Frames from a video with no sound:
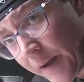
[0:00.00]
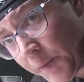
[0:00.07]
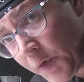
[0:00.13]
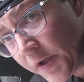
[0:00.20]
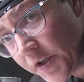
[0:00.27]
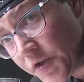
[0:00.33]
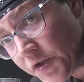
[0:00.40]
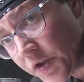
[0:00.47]
I'm
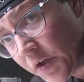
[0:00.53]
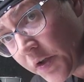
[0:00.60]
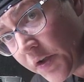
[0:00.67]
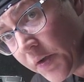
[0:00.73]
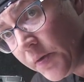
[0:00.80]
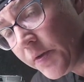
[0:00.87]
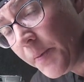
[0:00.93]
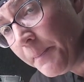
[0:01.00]
going to show
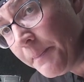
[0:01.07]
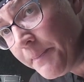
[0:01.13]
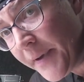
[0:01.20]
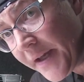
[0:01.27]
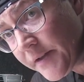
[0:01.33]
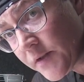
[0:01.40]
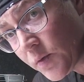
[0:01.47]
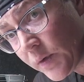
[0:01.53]
you the
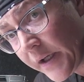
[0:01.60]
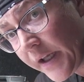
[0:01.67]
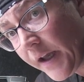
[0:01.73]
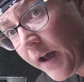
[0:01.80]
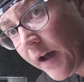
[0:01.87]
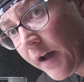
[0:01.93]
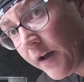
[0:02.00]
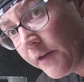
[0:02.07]
best
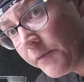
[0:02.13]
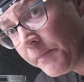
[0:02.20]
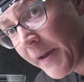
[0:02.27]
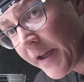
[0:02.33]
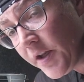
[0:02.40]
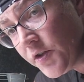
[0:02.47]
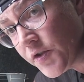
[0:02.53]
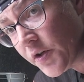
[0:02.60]
way of
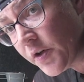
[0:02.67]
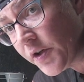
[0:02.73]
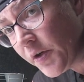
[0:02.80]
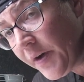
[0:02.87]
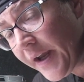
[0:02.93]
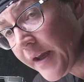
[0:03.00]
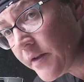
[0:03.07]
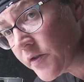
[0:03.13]
making sure
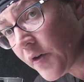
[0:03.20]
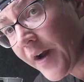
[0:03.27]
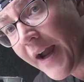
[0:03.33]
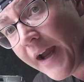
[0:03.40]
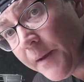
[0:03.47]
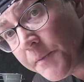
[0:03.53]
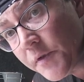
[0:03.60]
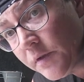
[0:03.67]
your hands are
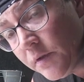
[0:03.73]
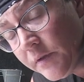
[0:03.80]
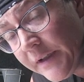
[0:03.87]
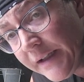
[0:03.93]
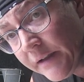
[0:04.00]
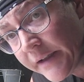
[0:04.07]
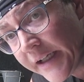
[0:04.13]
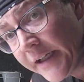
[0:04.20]

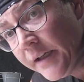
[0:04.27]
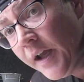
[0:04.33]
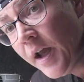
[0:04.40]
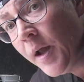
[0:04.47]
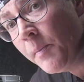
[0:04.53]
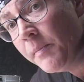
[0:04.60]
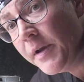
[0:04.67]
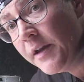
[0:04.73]
absolutely clean
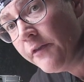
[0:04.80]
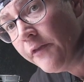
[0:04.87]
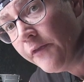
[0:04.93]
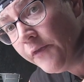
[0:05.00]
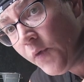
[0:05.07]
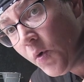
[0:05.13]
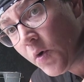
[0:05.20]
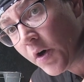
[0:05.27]

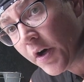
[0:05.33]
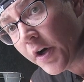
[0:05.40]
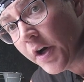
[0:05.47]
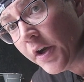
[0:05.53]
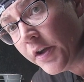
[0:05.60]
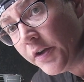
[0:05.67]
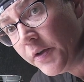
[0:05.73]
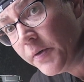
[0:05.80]
before
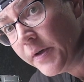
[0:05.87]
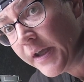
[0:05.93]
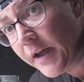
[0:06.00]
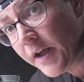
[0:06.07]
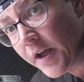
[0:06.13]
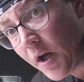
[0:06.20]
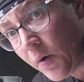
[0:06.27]
you get